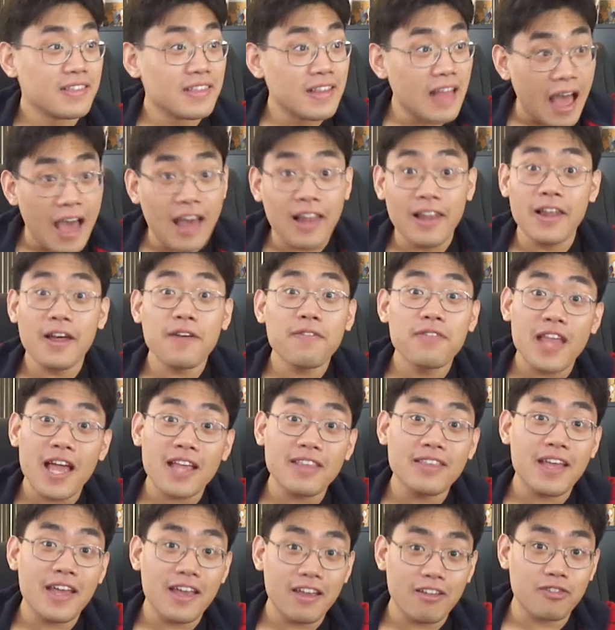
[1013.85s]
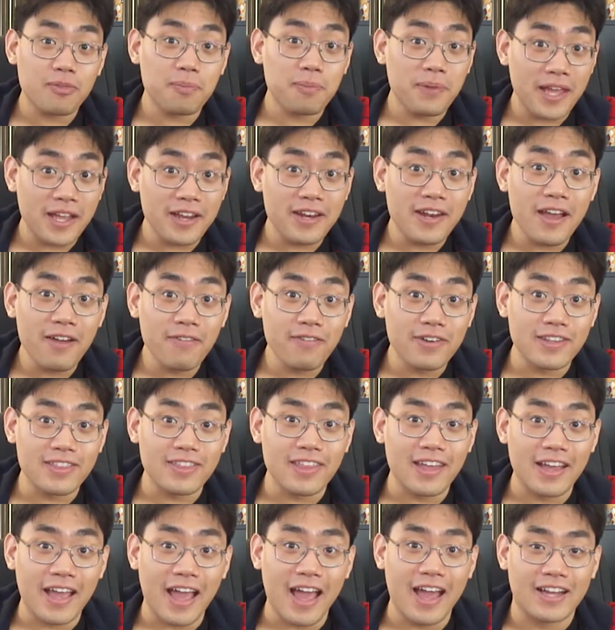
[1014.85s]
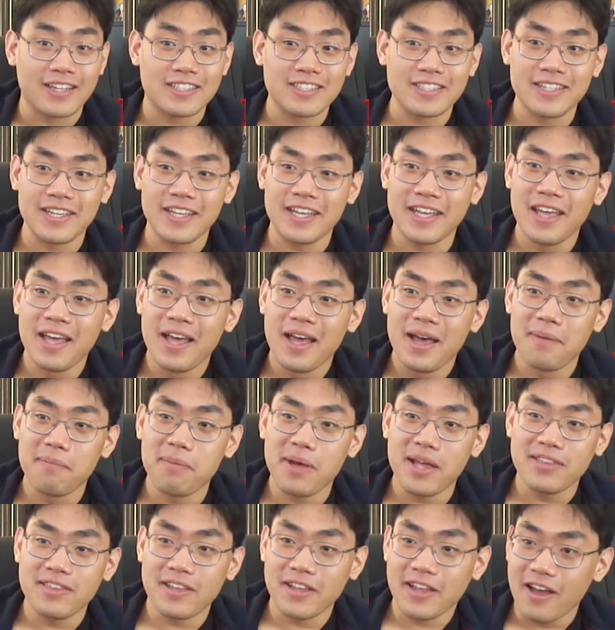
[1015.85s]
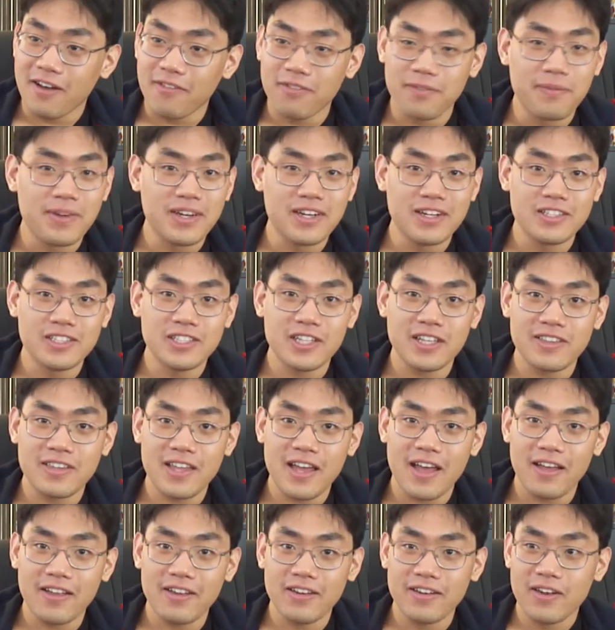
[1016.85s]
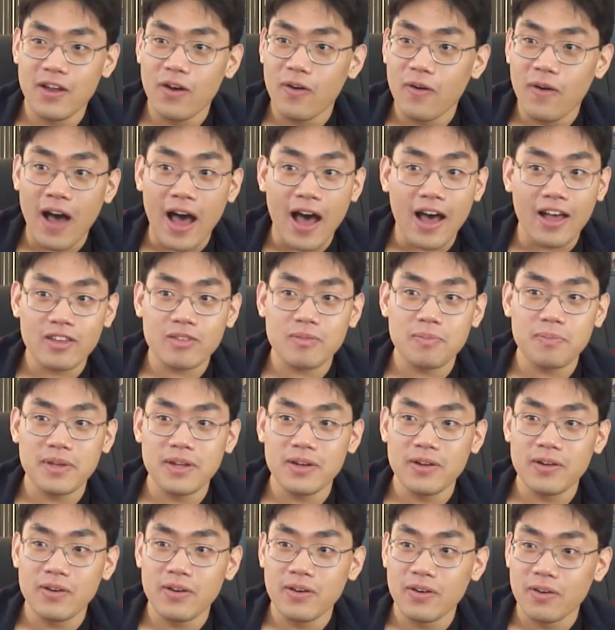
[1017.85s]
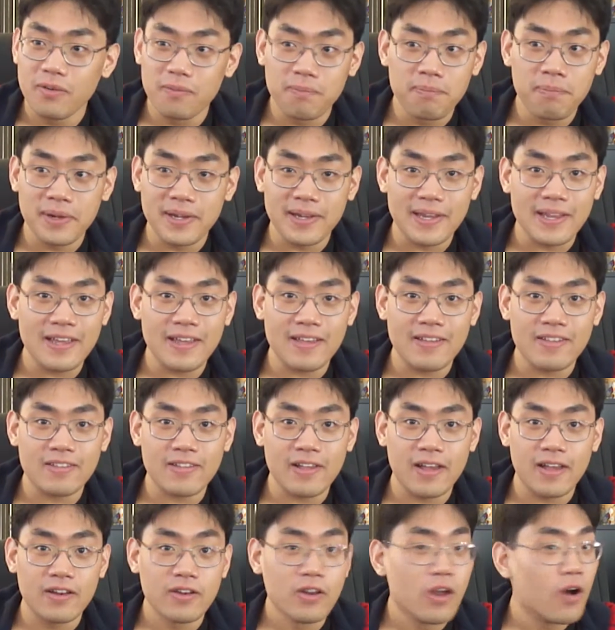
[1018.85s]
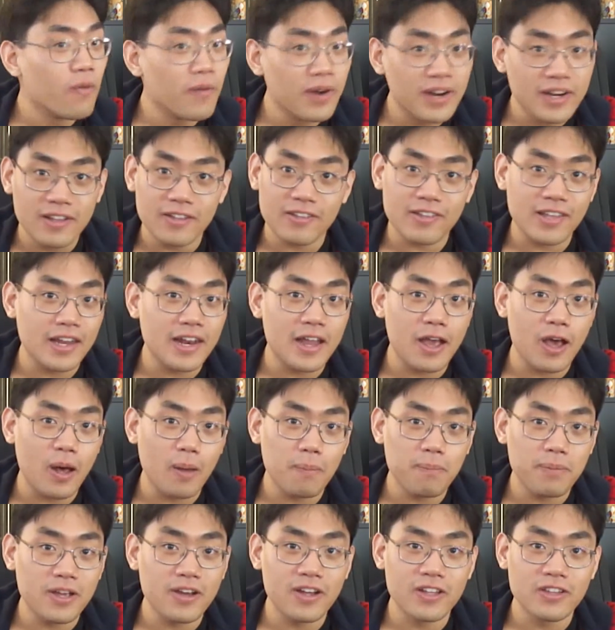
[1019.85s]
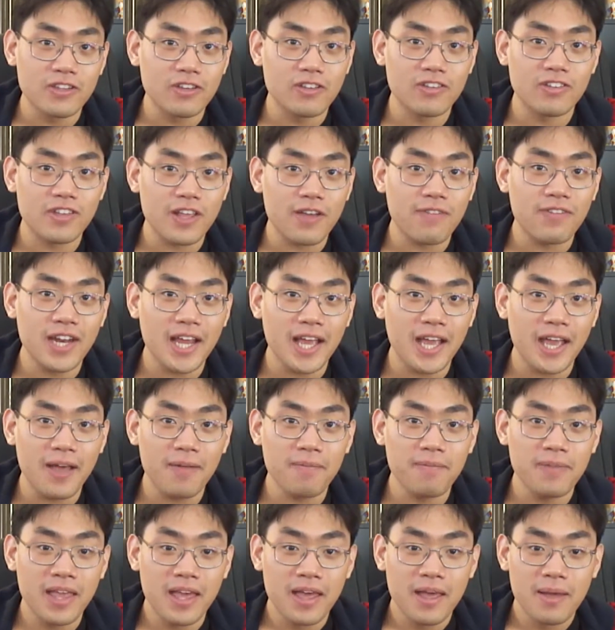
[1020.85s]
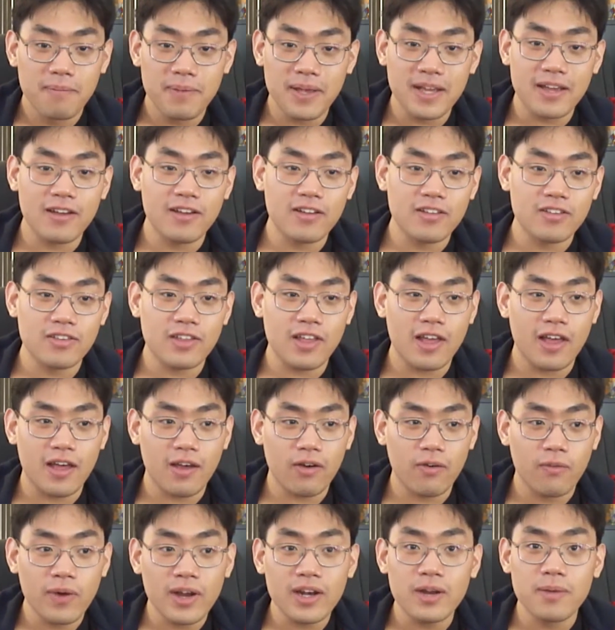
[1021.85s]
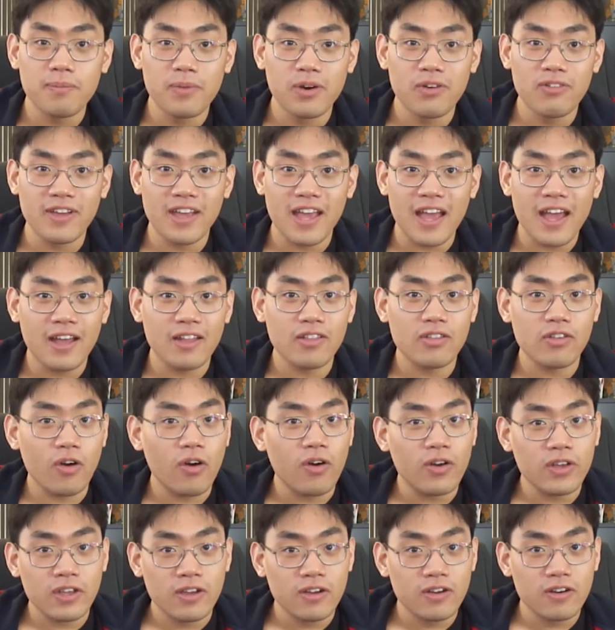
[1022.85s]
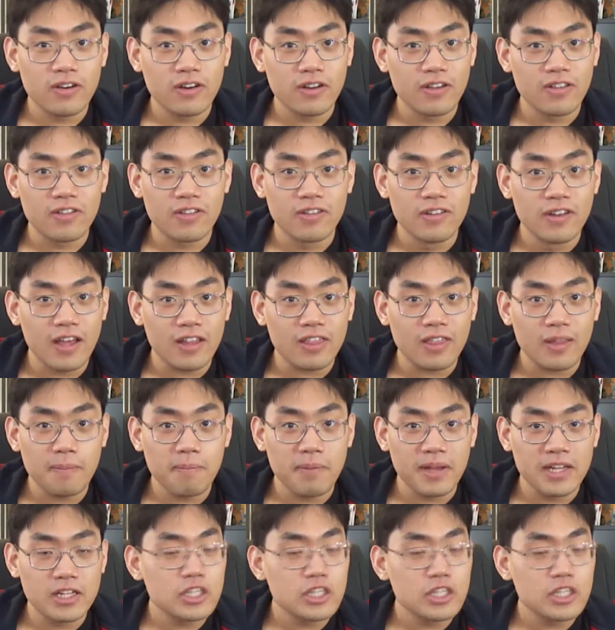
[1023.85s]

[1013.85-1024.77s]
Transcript: I love that they explained everything, actually, about the government is shut down, no hospital, police, no one is going to help you until 7 a.m. Because when the movie ends, all you hear is nothing but